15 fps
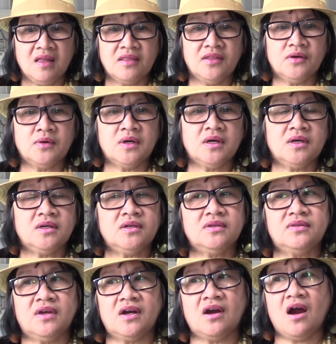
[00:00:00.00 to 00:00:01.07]
Though uh,
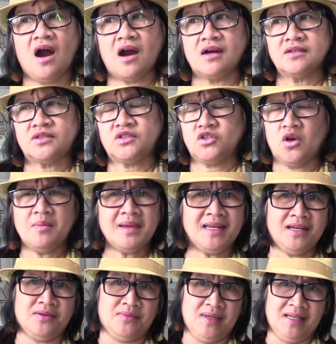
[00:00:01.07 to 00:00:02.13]
there are so
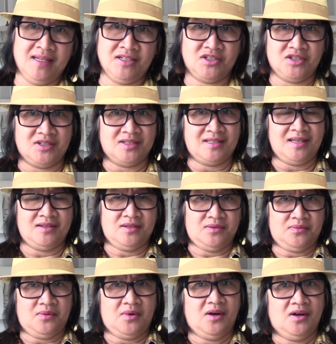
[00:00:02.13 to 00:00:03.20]
many religions in the
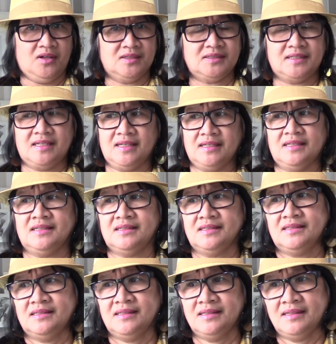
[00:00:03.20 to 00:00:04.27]
world,
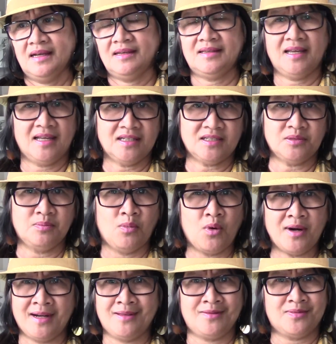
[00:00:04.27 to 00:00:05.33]
I think it's
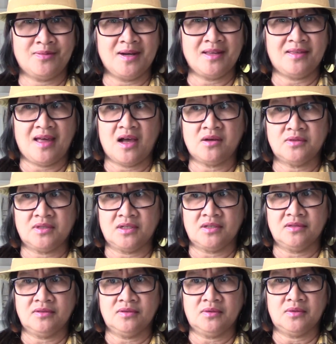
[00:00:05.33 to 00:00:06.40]
more than
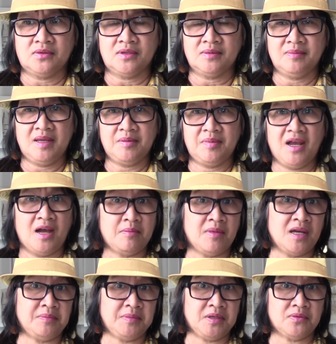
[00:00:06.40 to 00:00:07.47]
3,000, or maybe I
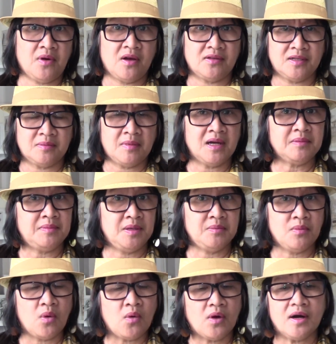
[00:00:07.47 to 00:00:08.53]
might be wrong, there might be
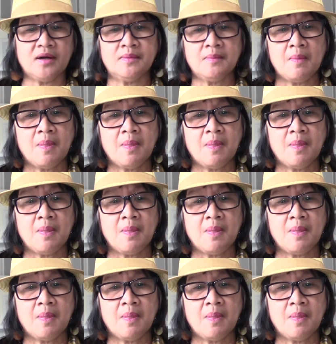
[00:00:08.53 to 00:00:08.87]
more.